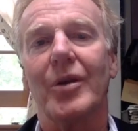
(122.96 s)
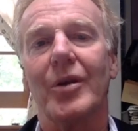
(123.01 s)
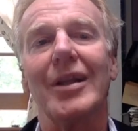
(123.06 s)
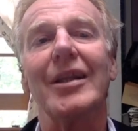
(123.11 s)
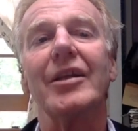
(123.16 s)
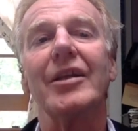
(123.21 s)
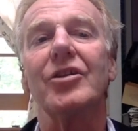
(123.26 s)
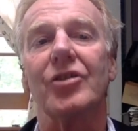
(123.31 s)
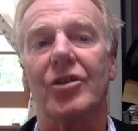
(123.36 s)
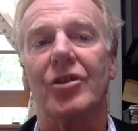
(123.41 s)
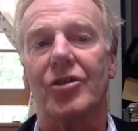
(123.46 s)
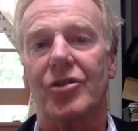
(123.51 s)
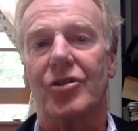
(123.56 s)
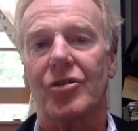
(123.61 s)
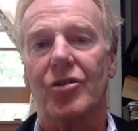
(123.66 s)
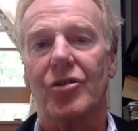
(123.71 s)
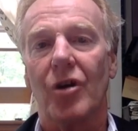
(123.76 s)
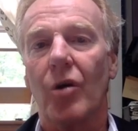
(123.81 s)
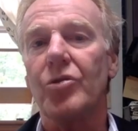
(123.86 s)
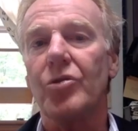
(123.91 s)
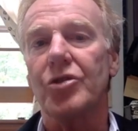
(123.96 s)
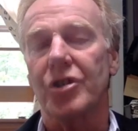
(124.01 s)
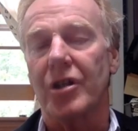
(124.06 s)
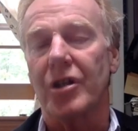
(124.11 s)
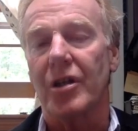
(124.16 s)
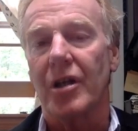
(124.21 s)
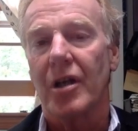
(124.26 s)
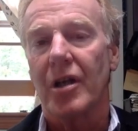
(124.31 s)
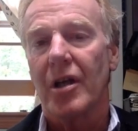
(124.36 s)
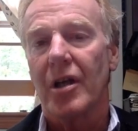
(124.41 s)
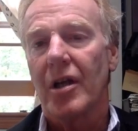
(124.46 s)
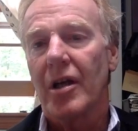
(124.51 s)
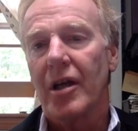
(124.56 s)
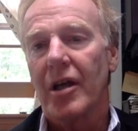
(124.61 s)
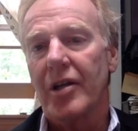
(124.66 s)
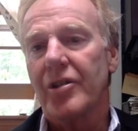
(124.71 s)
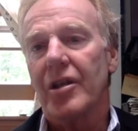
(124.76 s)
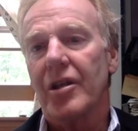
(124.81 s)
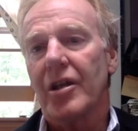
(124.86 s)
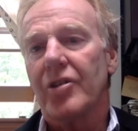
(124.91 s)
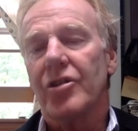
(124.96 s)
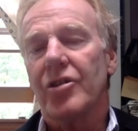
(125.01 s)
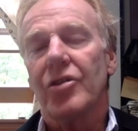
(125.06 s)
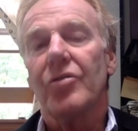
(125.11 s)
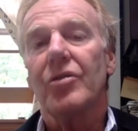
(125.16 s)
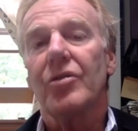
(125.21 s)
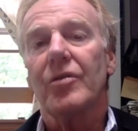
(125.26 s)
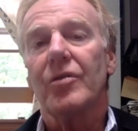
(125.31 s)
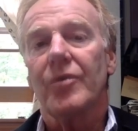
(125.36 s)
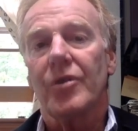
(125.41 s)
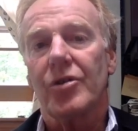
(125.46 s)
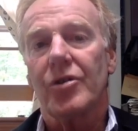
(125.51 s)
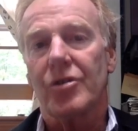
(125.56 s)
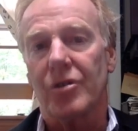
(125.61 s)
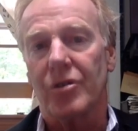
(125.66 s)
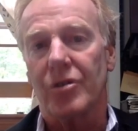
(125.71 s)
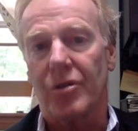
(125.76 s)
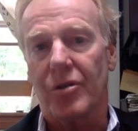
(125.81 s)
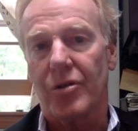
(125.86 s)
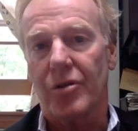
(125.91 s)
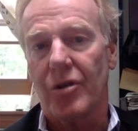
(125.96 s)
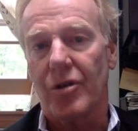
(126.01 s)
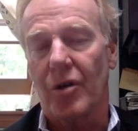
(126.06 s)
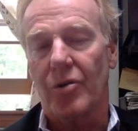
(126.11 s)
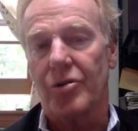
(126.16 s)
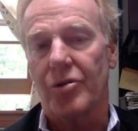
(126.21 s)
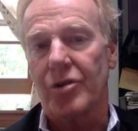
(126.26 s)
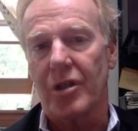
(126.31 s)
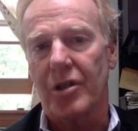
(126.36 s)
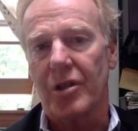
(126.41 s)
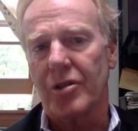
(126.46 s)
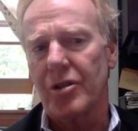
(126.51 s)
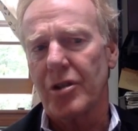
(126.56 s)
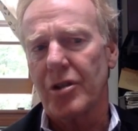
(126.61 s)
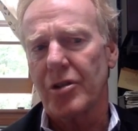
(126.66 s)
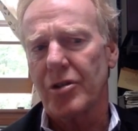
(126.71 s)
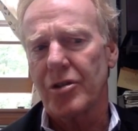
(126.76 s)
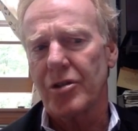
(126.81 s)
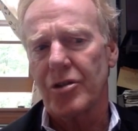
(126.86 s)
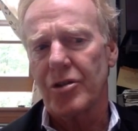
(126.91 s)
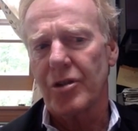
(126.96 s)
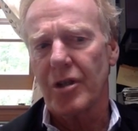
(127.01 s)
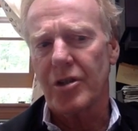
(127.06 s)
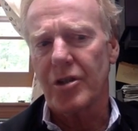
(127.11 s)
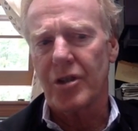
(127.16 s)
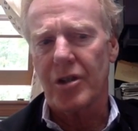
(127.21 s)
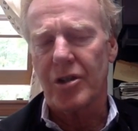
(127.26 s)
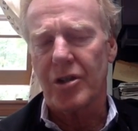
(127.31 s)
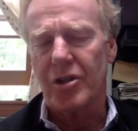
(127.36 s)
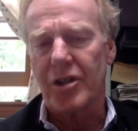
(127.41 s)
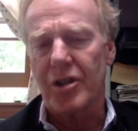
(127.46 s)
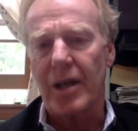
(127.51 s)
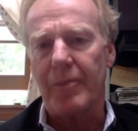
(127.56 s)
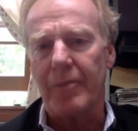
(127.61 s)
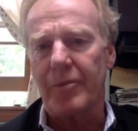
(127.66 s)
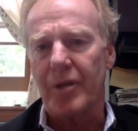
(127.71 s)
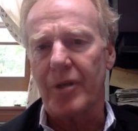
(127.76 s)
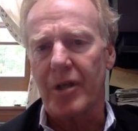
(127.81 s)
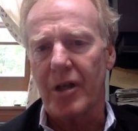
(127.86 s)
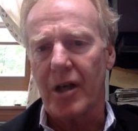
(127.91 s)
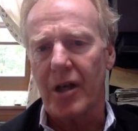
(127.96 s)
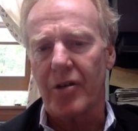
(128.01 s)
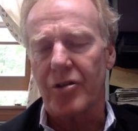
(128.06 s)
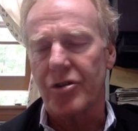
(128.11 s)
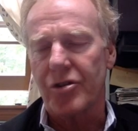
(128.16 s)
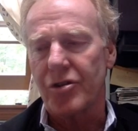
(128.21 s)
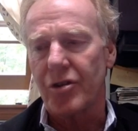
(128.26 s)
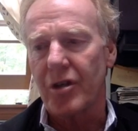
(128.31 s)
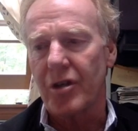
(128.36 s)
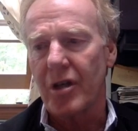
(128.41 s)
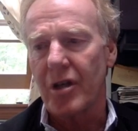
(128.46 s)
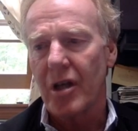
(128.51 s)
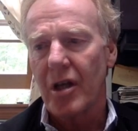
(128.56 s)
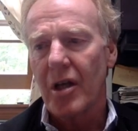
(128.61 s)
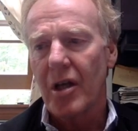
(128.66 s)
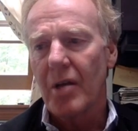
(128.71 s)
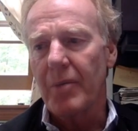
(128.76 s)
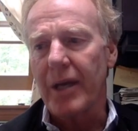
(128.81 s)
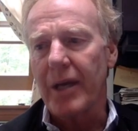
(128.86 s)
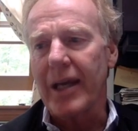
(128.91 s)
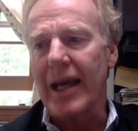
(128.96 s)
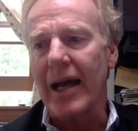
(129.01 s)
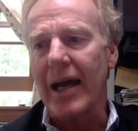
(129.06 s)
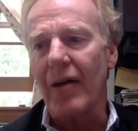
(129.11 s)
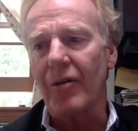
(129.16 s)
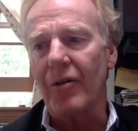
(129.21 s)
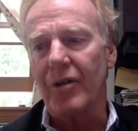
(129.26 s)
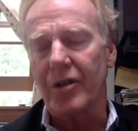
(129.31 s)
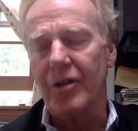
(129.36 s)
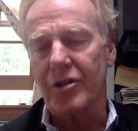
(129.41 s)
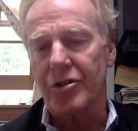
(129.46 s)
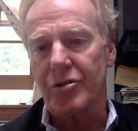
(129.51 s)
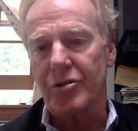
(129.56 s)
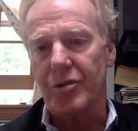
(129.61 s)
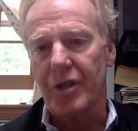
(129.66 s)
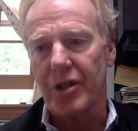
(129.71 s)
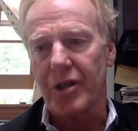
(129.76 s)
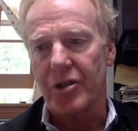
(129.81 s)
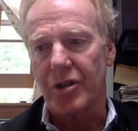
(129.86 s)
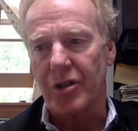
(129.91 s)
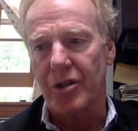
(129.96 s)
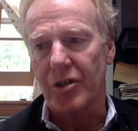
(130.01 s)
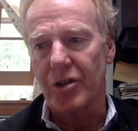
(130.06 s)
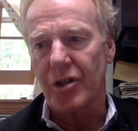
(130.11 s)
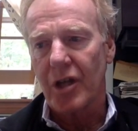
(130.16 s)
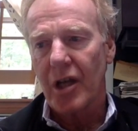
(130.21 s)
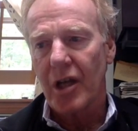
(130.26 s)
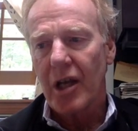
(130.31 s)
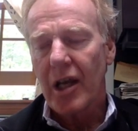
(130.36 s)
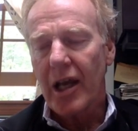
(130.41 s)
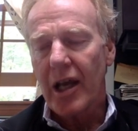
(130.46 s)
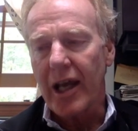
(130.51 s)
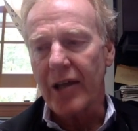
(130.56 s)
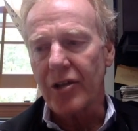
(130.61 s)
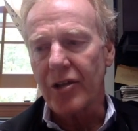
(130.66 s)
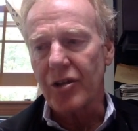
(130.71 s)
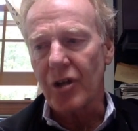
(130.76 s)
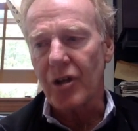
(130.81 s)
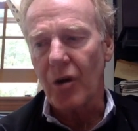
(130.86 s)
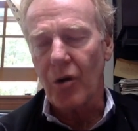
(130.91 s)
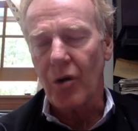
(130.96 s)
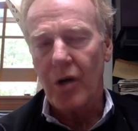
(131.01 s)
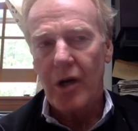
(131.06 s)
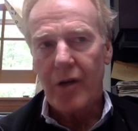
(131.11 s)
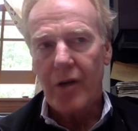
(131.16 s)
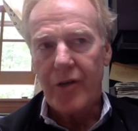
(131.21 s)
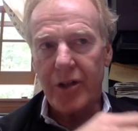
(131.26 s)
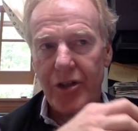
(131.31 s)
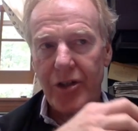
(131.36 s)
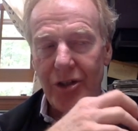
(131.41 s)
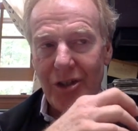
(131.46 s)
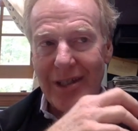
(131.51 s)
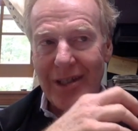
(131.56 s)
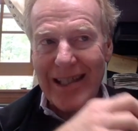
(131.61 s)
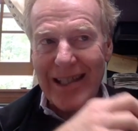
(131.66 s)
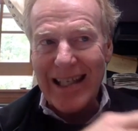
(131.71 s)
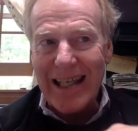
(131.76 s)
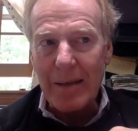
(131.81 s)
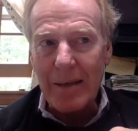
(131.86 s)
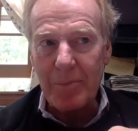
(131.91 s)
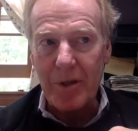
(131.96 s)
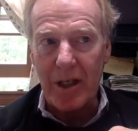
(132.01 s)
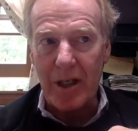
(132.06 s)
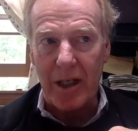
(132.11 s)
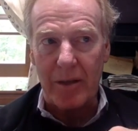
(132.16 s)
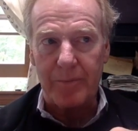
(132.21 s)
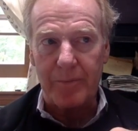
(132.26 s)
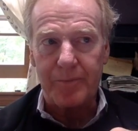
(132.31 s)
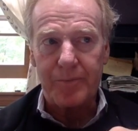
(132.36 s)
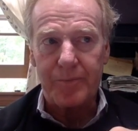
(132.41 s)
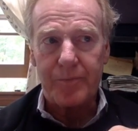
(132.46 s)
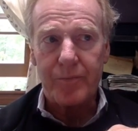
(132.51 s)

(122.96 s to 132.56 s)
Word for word: religious notion. It's a, it's a universal notion. It's, a, it's accepted and understood by countless traditions. And so this deepening